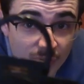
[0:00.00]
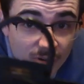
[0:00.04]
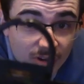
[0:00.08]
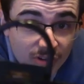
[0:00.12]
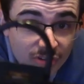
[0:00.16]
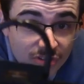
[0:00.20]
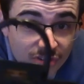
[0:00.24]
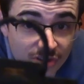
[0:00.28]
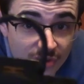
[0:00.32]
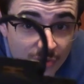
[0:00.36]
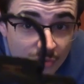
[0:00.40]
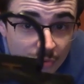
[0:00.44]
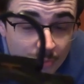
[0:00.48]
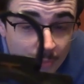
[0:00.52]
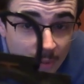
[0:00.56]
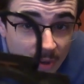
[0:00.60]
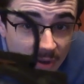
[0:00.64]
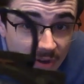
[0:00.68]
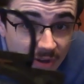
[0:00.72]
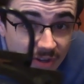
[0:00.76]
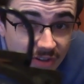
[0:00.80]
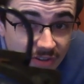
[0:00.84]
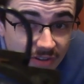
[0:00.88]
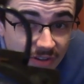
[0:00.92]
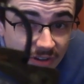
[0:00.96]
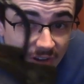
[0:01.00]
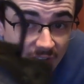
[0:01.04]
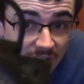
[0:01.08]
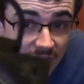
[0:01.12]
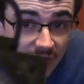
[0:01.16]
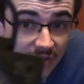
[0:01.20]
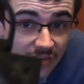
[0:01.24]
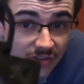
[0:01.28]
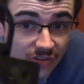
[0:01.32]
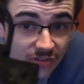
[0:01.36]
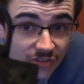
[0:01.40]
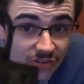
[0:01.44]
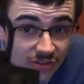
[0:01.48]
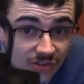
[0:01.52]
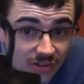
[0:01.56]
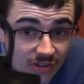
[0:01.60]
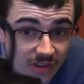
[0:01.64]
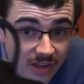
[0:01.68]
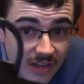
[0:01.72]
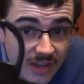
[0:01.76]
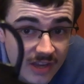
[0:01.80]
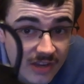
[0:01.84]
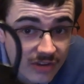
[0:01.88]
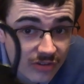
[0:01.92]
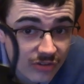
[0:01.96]
always sealed behind glass
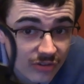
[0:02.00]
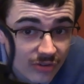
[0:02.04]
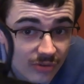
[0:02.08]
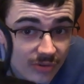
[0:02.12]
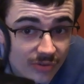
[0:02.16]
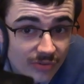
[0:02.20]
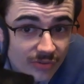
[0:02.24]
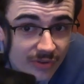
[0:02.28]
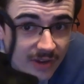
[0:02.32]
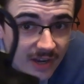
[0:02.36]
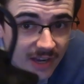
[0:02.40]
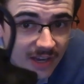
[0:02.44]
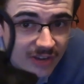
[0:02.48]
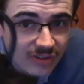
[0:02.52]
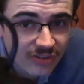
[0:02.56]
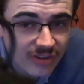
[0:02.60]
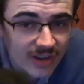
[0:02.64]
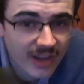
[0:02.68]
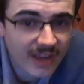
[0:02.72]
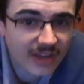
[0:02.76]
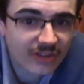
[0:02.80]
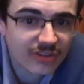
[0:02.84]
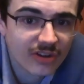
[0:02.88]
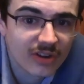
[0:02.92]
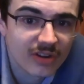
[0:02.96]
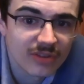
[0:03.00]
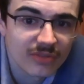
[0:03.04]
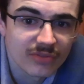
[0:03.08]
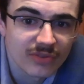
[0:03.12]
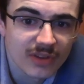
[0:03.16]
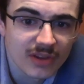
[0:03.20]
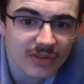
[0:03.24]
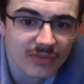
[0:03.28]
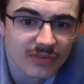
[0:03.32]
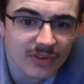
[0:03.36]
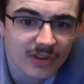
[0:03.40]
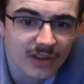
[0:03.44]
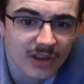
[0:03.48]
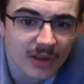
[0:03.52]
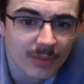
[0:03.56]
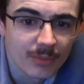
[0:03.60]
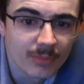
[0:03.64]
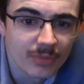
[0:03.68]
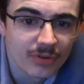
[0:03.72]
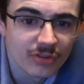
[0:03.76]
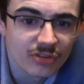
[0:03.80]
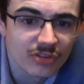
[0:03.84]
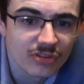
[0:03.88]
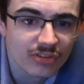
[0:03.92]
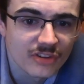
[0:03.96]
in sort of, I guess, an airtight thing for the
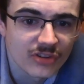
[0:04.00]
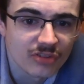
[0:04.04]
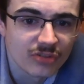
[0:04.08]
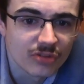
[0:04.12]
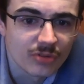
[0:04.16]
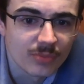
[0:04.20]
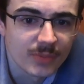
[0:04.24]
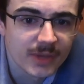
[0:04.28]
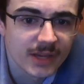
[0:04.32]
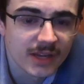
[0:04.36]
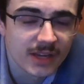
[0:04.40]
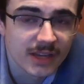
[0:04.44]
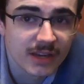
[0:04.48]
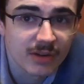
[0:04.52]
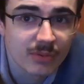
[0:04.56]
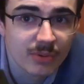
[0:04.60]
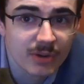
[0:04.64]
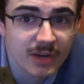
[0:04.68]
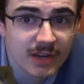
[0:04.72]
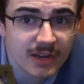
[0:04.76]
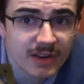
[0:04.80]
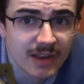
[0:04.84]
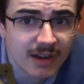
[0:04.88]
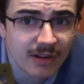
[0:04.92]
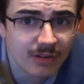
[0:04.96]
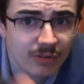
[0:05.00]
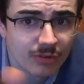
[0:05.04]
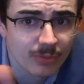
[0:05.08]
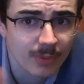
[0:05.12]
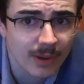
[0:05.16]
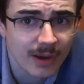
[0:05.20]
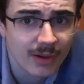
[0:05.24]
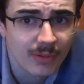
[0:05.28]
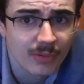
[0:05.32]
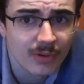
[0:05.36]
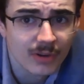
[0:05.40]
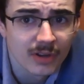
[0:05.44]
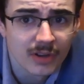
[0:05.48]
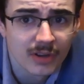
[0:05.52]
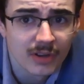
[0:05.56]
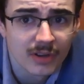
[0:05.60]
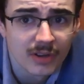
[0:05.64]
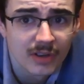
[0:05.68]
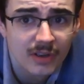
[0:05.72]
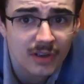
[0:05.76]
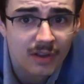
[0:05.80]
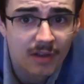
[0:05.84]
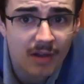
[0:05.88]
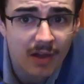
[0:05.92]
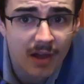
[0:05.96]
compass, because there's normally a liquid in there as well,
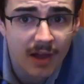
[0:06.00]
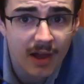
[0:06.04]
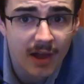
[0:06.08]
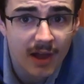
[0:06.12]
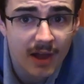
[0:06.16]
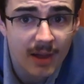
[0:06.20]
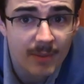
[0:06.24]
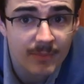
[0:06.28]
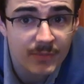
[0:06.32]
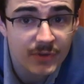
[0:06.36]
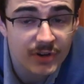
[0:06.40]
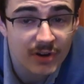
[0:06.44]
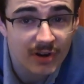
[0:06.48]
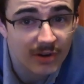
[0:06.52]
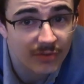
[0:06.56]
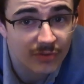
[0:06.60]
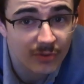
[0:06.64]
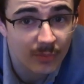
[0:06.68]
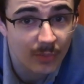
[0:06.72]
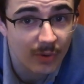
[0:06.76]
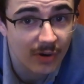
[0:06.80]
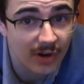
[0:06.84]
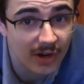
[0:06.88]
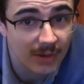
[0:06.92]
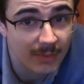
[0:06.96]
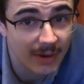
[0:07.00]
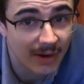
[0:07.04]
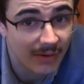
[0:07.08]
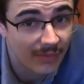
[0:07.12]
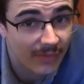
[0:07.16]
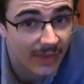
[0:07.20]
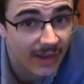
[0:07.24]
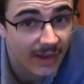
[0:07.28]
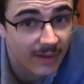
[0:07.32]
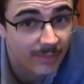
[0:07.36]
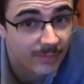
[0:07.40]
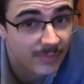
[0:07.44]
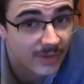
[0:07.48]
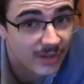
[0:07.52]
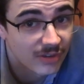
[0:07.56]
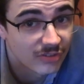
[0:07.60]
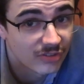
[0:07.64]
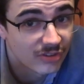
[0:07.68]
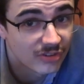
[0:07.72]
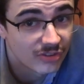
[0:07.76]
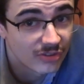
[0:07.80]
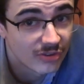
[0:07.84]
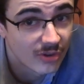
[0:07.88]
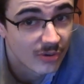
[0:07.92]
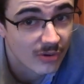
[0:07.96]
you don't have to worry about that because
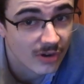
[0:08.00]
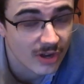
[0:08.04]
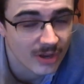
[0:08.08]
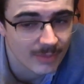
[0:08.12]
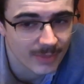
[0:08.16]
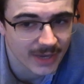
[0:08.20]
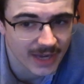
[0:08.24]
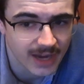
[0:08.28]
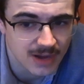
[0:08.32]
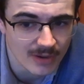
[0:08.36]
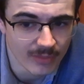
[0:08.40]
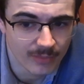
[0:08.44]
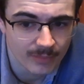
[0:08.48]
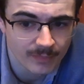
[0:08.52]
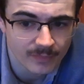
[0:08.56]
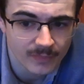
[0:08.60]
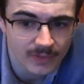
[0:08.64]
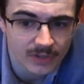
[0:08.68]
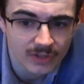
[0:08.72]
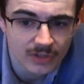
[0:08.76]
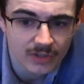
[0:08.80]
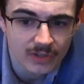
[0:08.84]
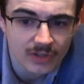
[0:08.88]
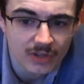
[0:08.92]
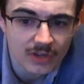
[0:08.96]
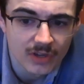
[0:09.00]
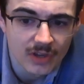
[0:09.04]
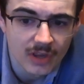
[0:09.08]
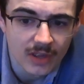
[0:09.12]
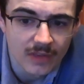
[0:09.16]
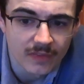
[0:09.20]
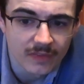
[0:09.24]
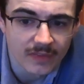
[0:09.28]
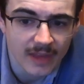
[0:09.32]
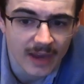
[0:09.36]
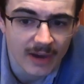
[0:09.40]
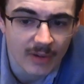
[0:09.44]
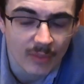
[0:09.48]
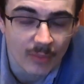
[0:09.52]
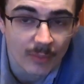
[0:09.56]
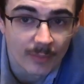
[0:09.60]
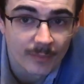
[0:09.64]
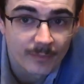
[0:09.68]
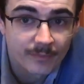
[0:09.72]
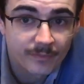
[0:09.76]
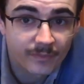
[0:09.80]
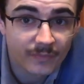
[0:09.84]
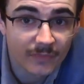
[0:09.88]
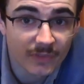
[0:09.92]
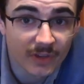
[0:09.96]
it's not coming out. Now,
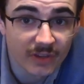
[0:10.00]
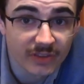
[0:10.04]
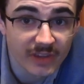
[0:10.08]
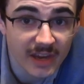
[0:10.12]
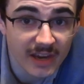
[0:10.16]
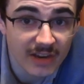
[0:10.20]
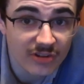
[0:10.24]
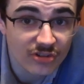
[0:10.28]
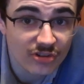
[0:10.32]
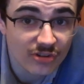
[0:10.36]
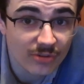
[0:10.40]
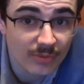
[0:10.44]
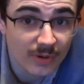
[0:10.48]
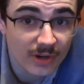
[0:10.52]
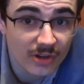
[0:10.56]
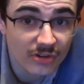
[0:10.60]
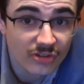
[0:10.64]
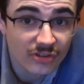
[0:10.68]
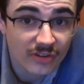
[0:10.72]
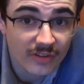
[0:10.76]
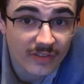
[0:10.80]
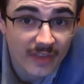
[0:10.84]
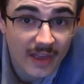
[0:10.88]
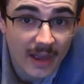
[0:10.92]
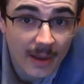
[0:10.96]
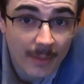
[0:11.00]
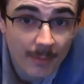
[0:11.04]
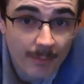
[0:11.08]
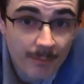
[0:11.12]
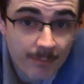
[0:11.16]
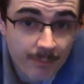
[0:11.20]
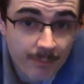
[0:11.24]
the danger is that